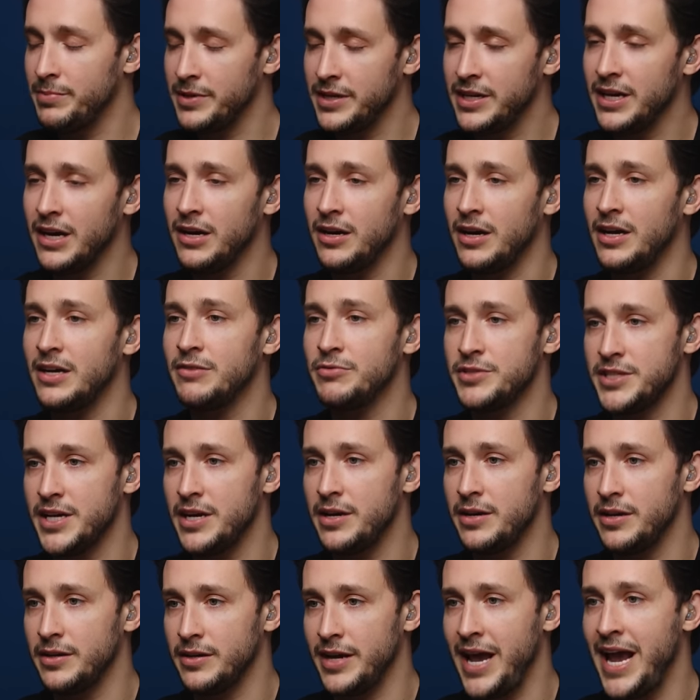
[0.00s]
but yeah, I would
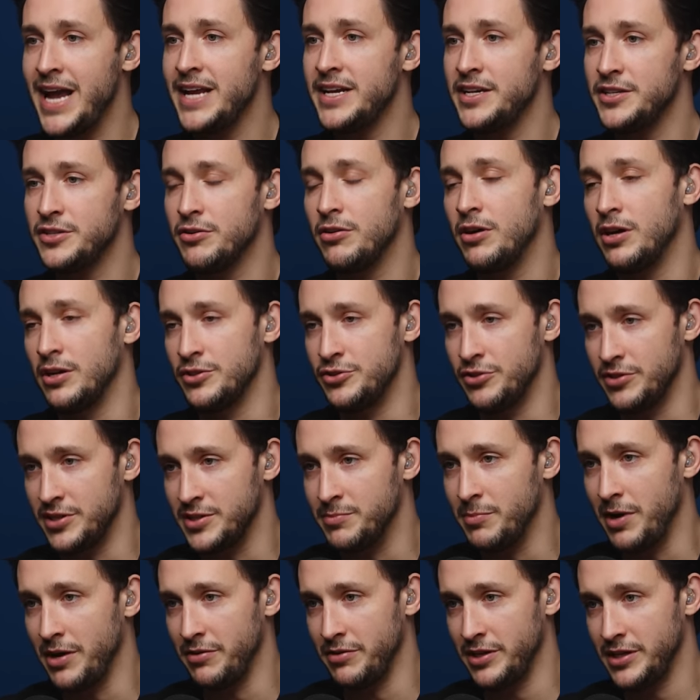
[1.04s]
say eighty to hundred is my